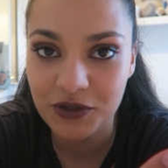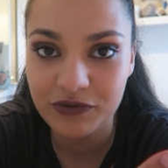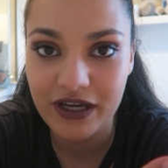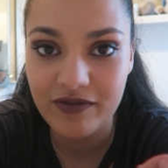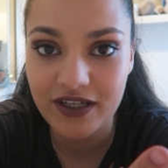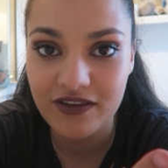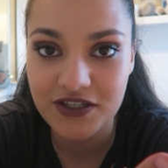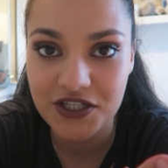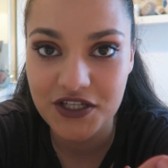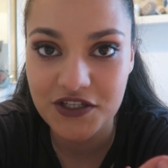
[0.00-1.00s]
me know if you have any other
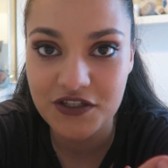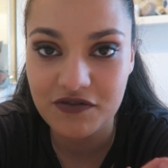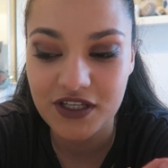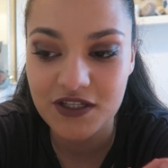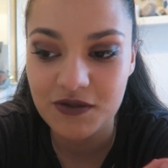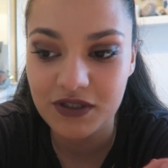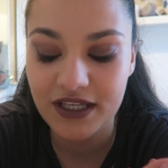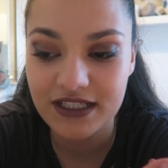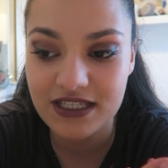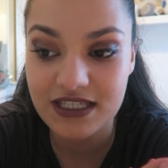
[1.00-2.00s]
suggestions of things you would
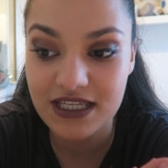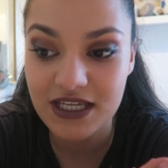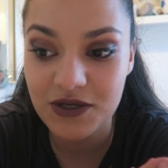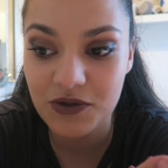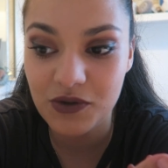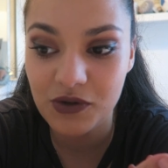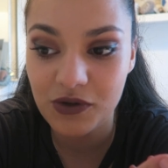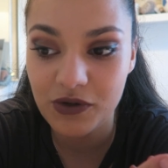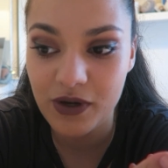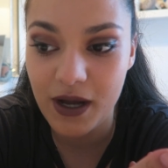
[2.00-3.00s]
like to see,
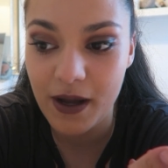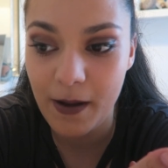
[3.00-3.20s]
or